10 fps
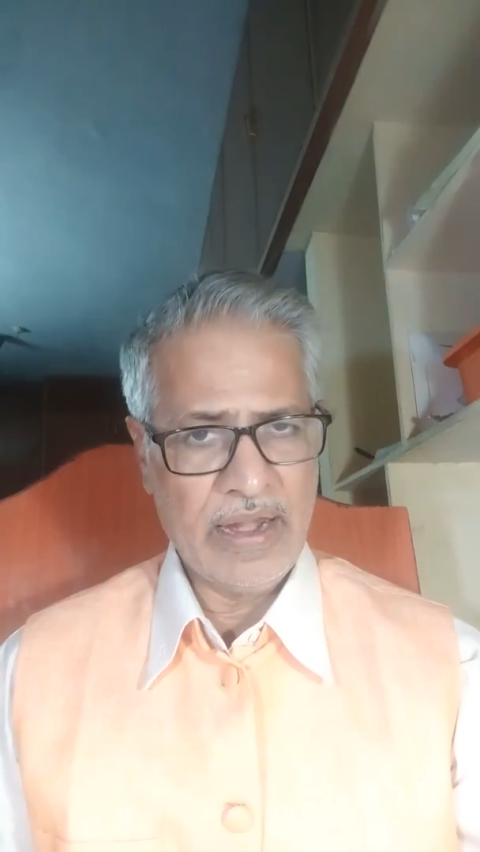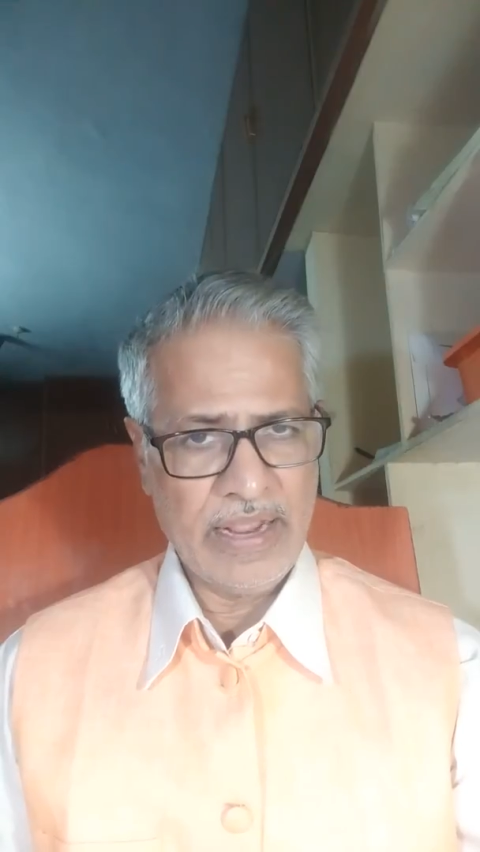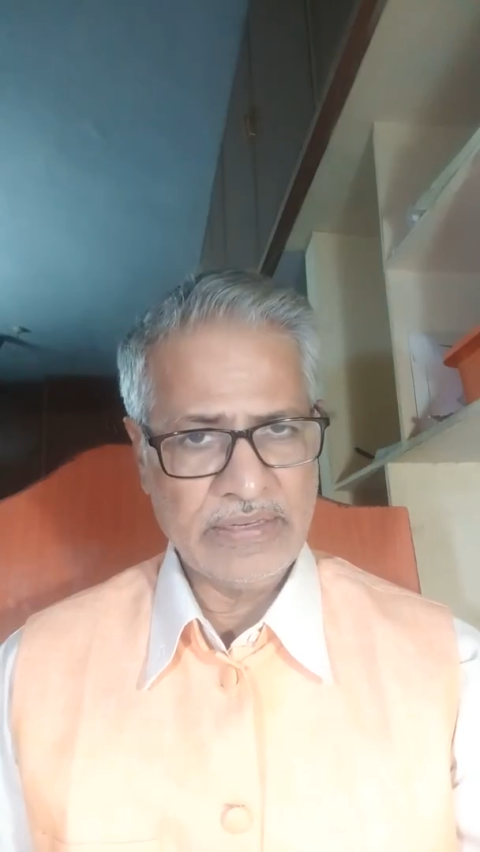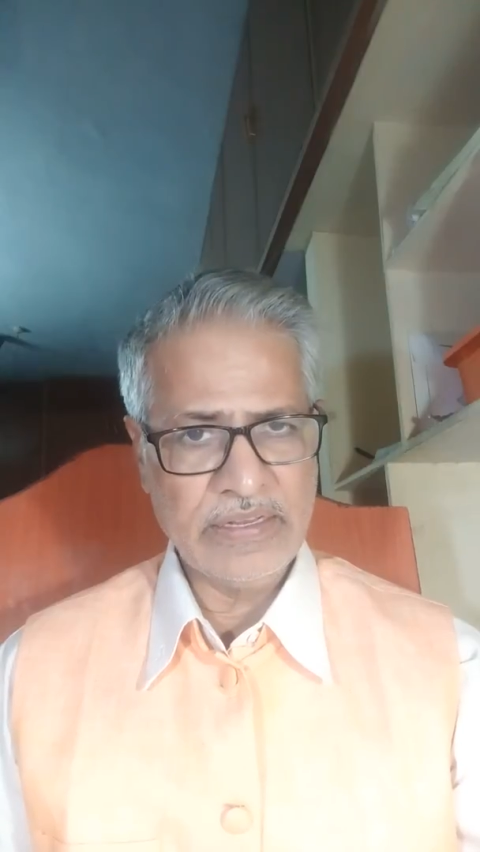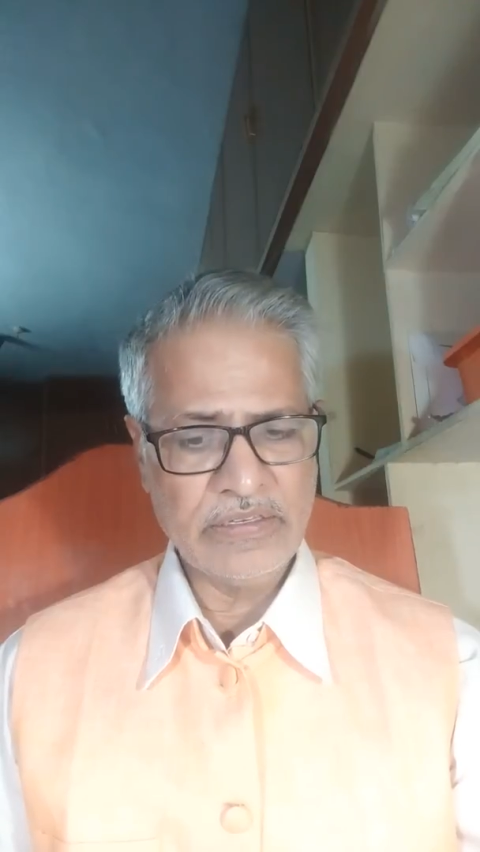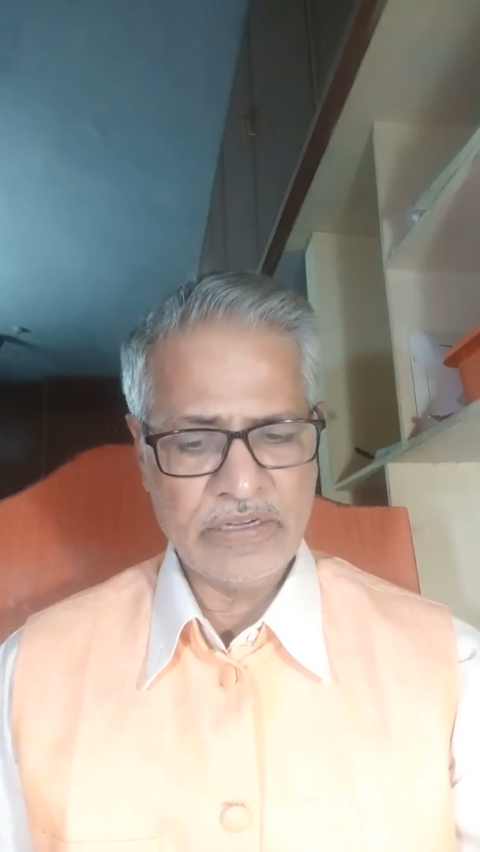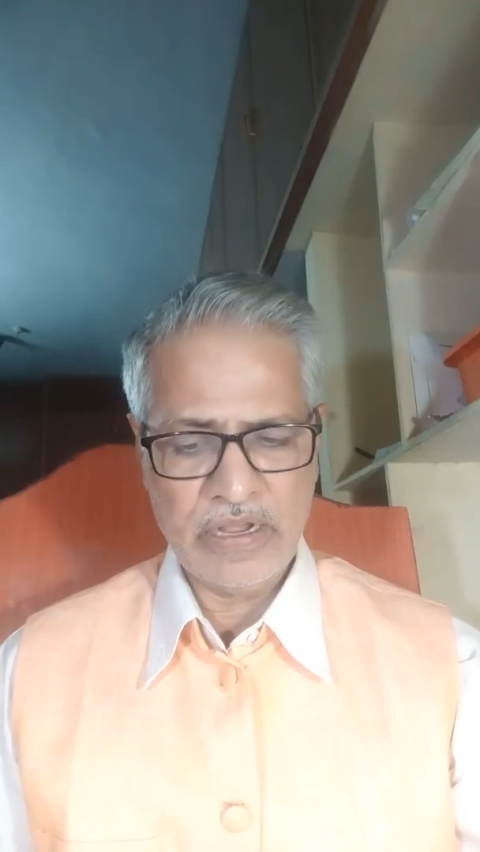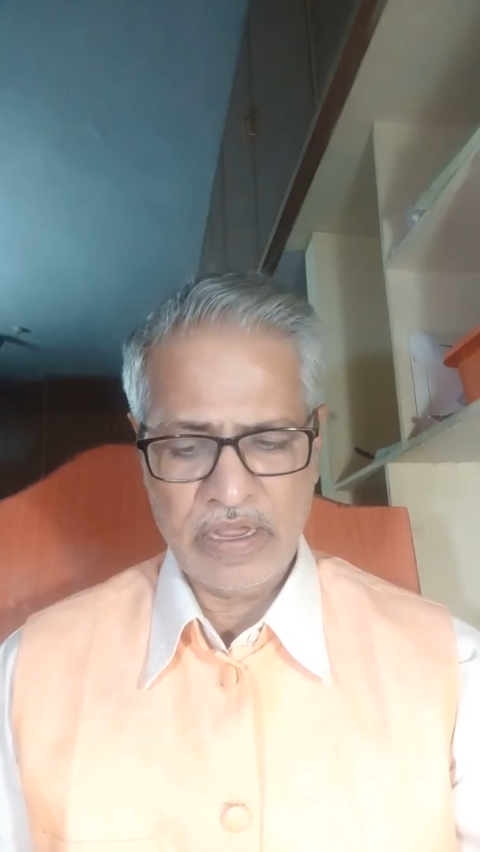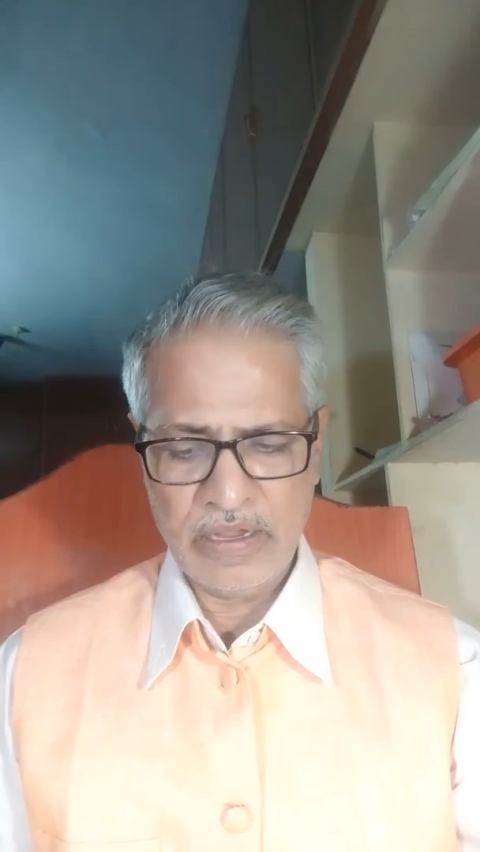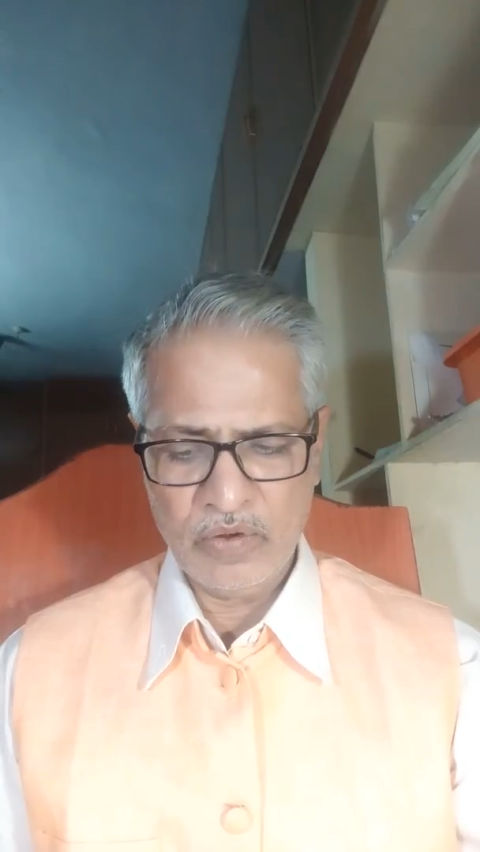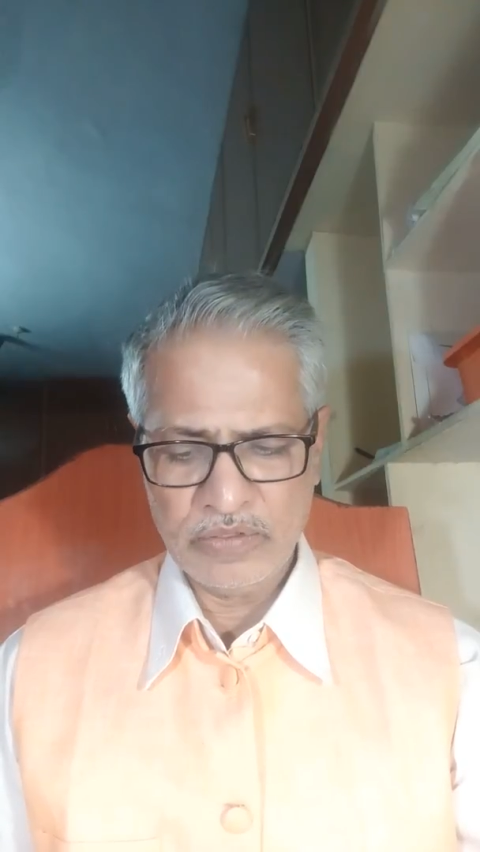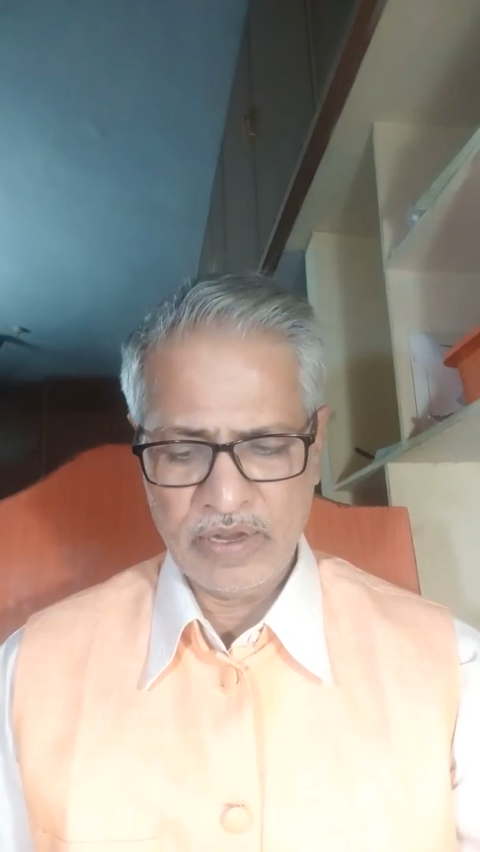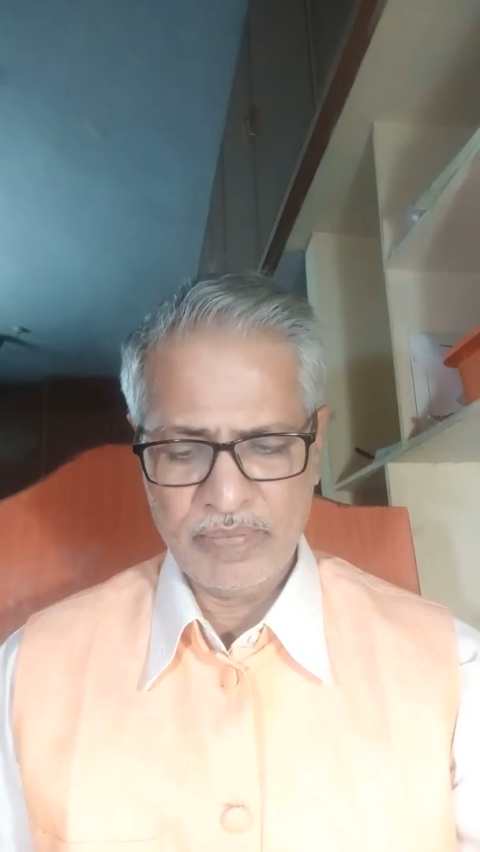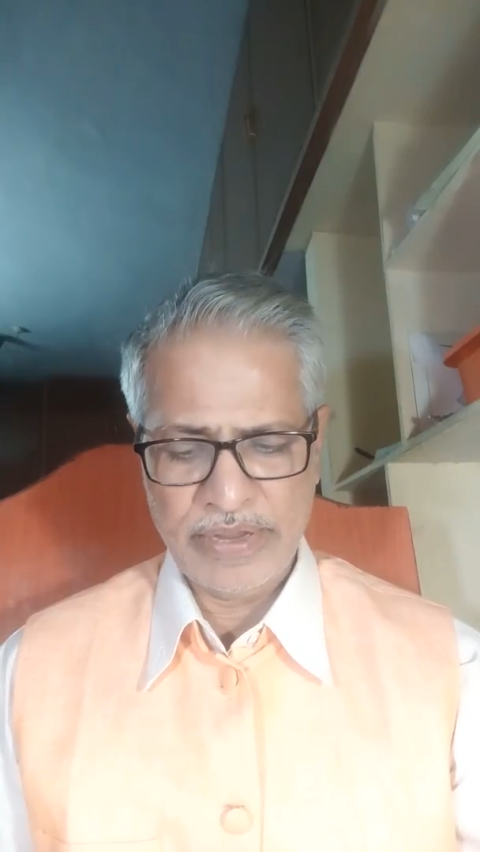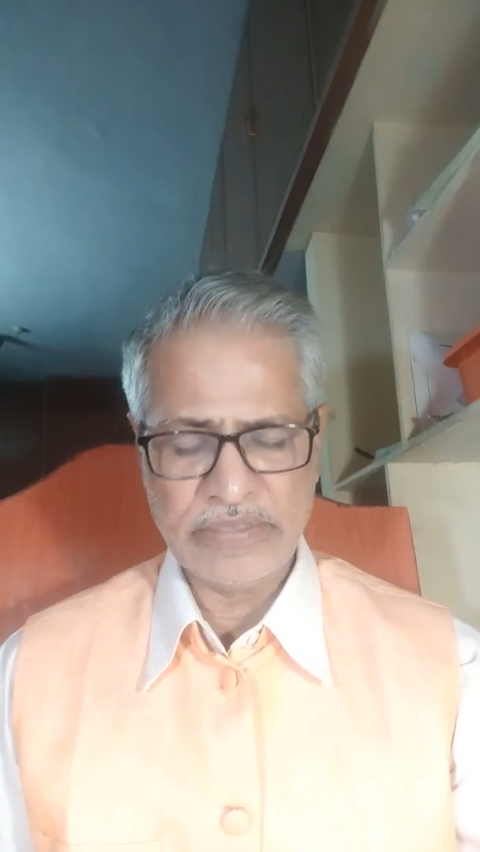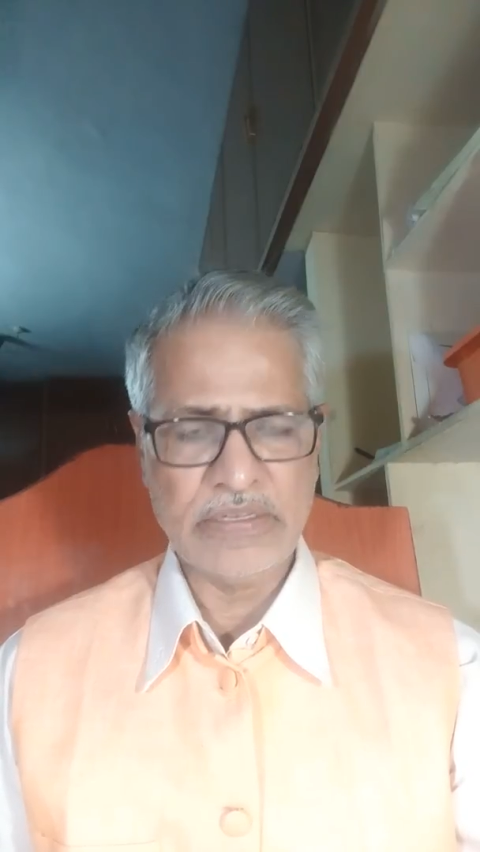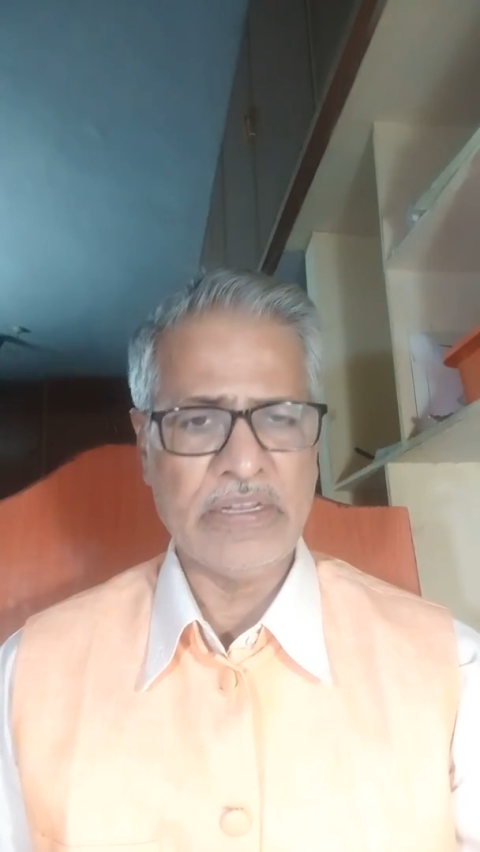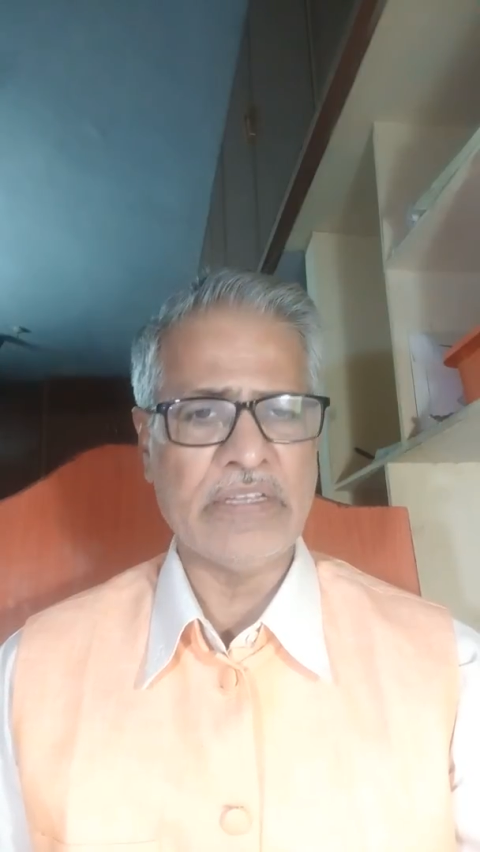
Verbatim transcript: licensed uh, user base